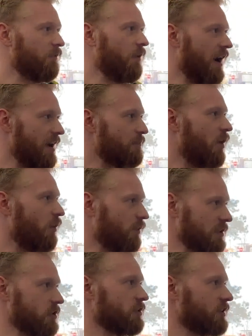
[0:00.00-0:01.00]
I'm
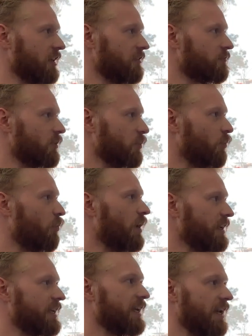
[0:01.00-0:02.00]
always looking for what
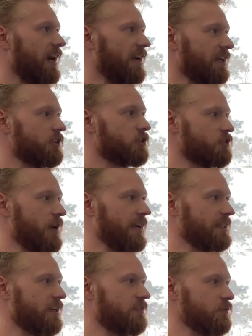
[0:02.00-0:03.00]
can I extract
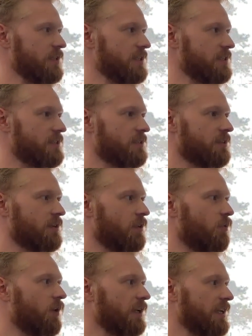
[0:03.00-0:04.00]
out of this?
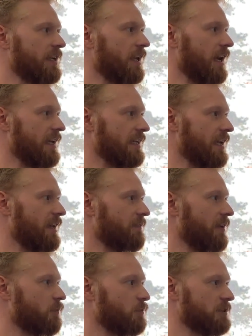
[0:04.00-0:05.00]
What can I get that will